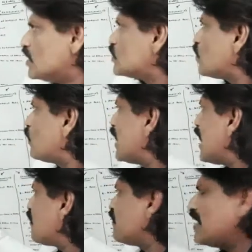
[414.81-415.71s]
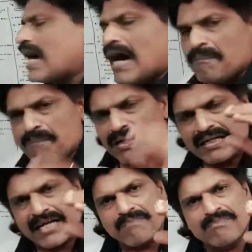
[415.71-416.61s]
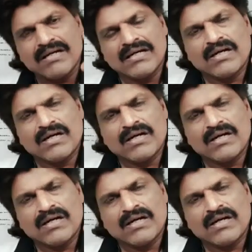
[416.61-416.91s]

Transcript: So we have the upper type